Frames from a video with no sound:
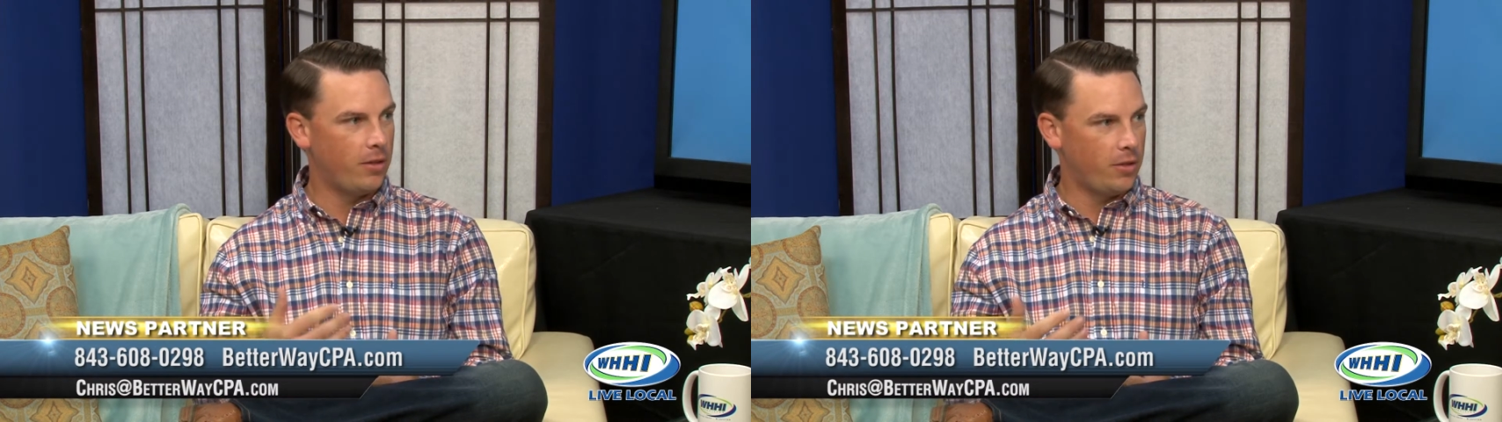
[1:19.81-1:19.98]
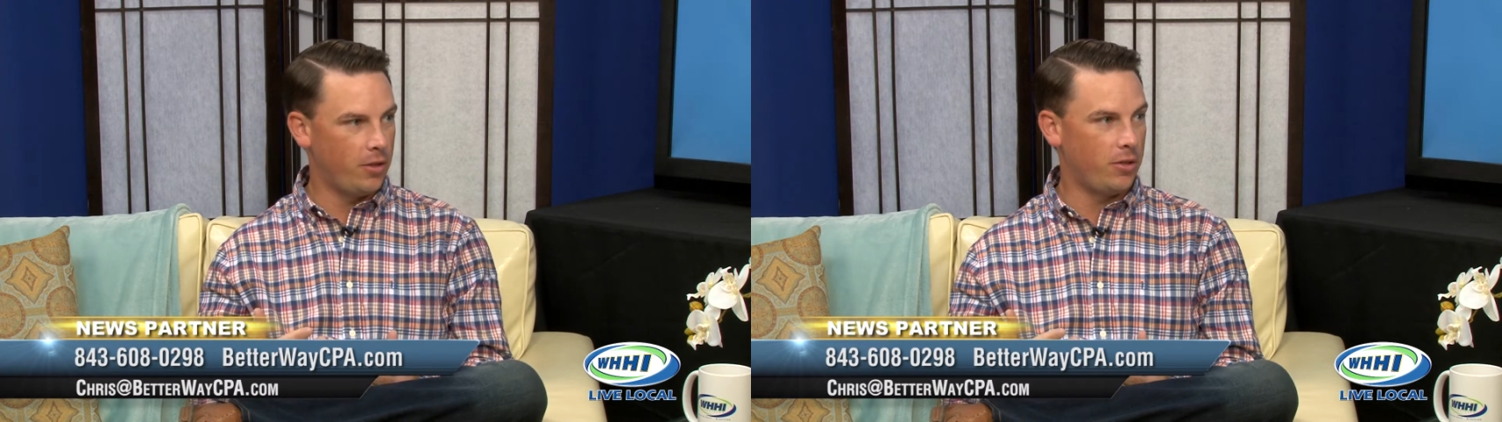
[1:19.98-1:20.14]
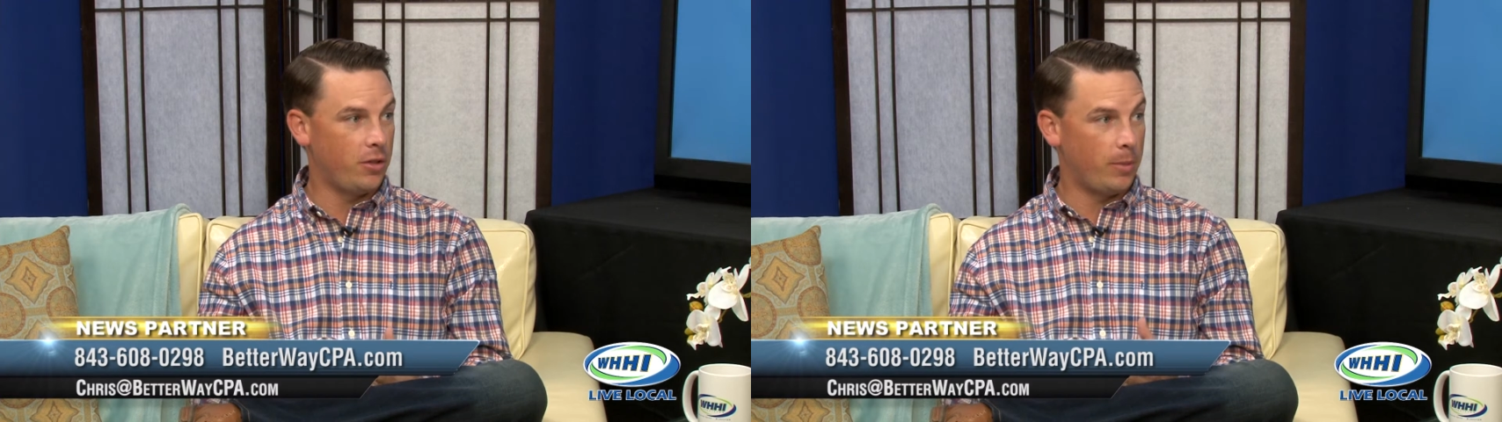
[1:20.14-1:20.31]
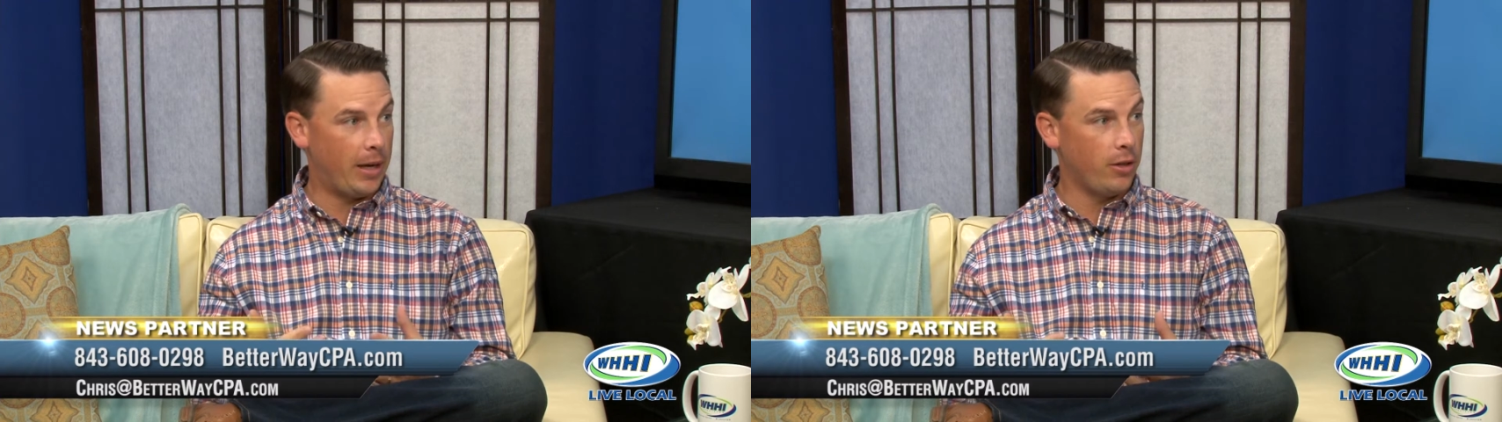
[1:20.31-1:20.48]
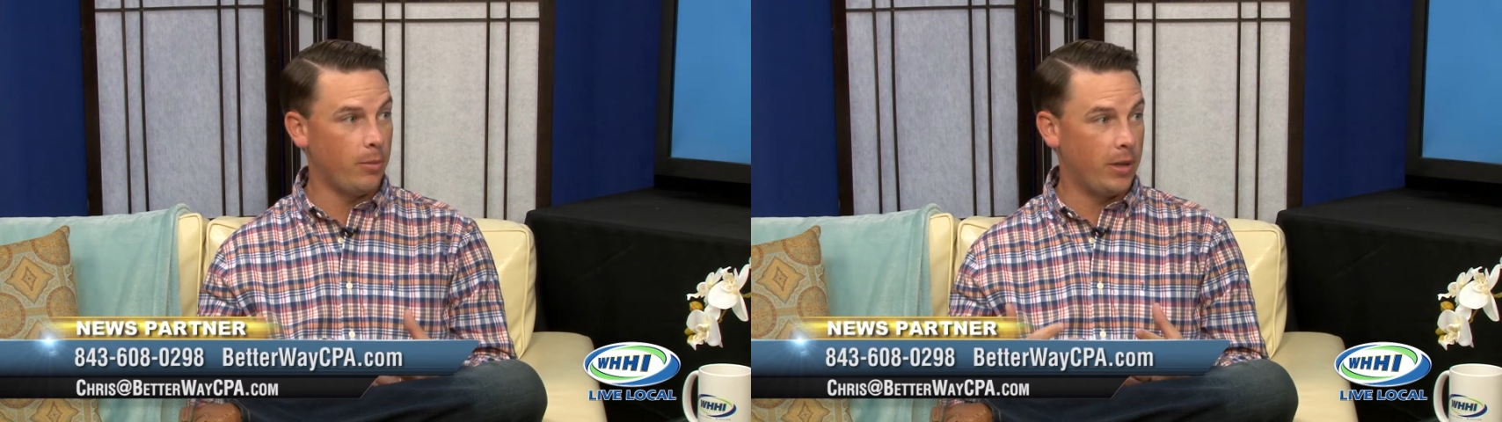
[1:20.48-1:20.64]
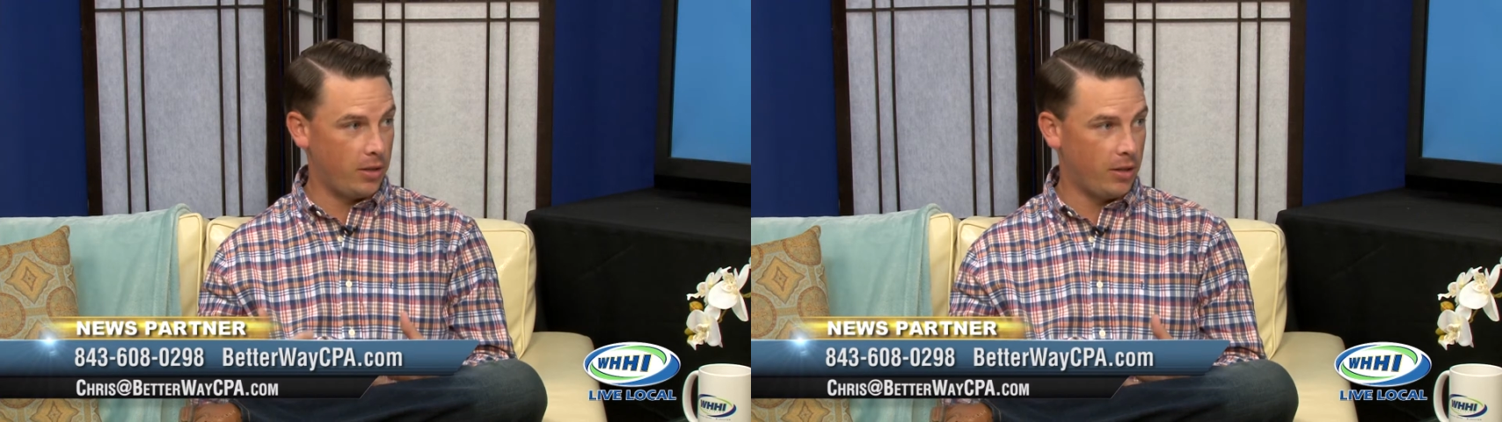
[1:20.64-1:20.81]
decisions about
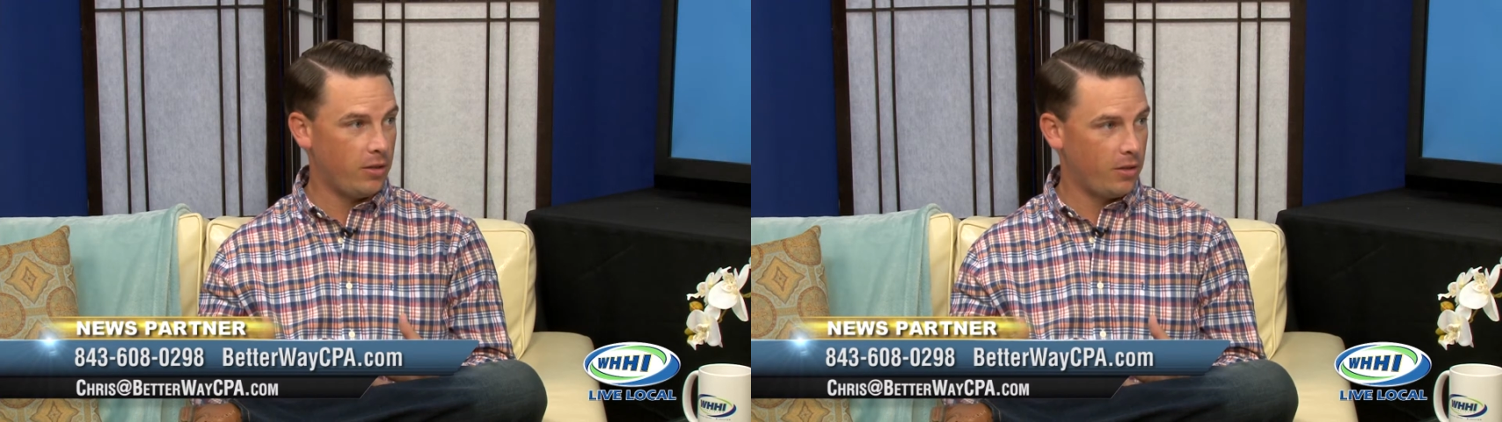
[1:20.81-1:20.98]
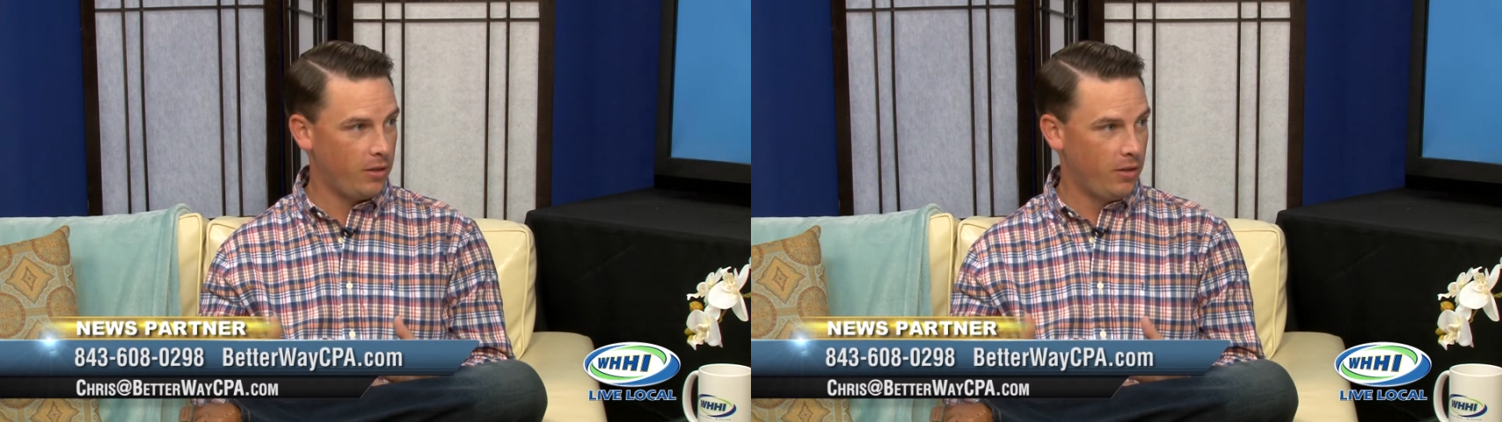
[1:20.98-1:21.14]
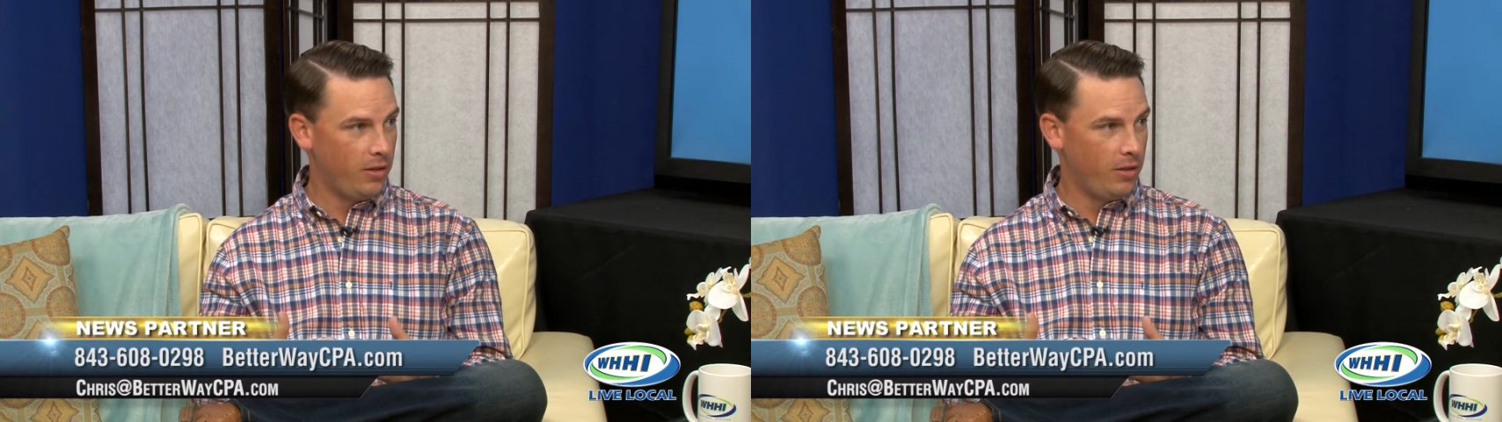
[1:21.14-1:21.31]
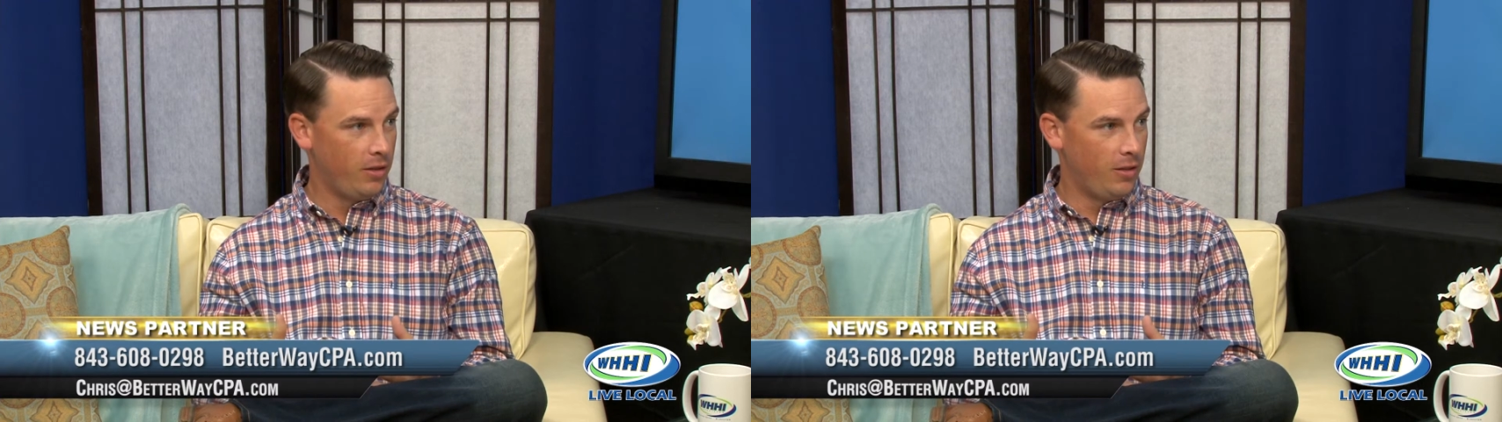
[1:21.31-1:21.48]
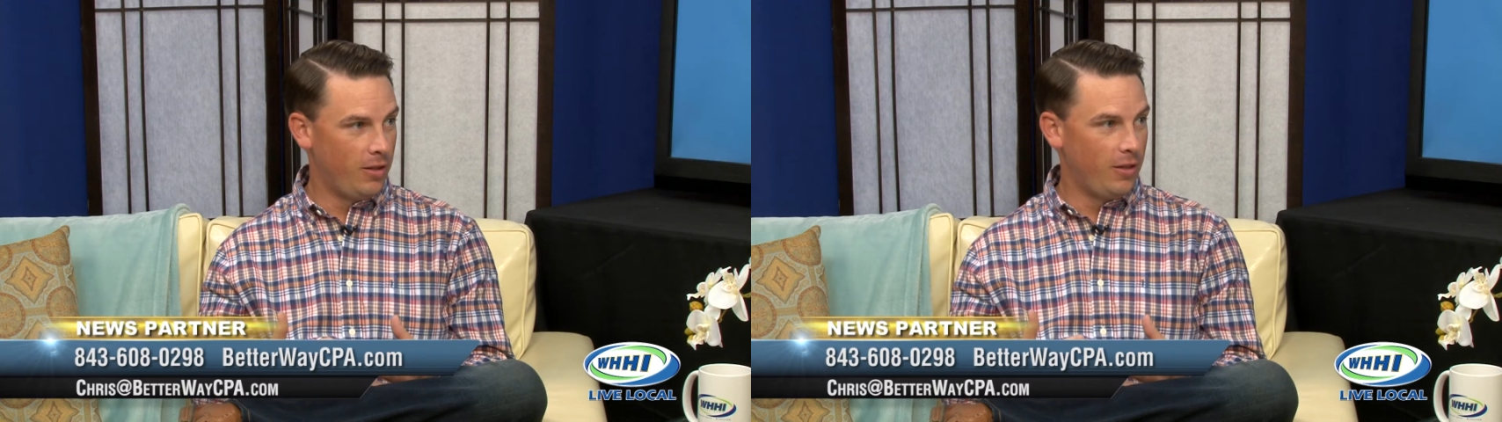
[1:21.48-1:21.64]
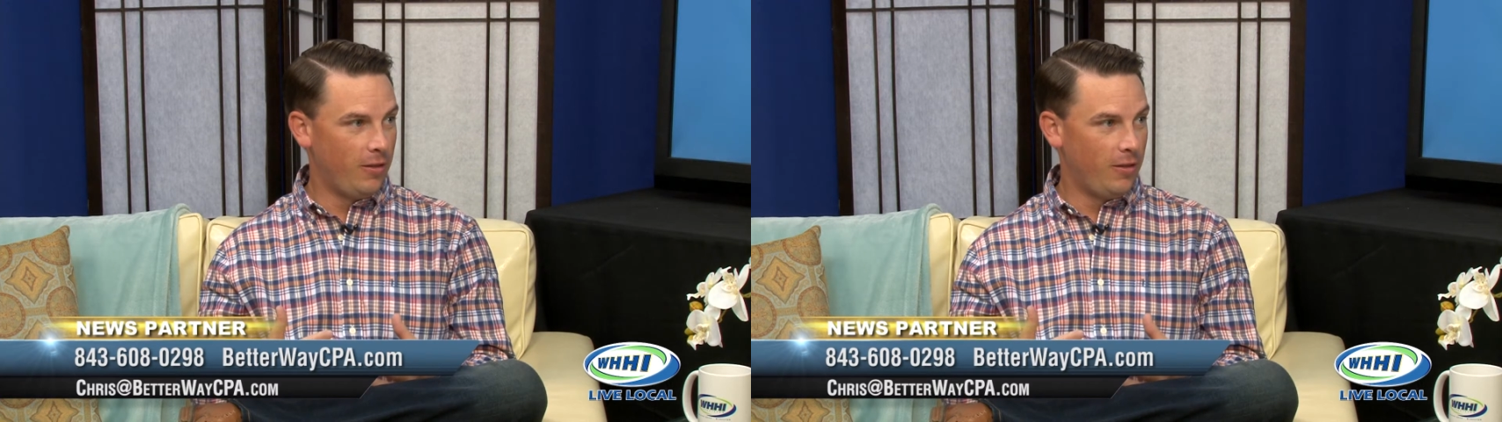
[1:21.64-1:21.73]
your business. Right.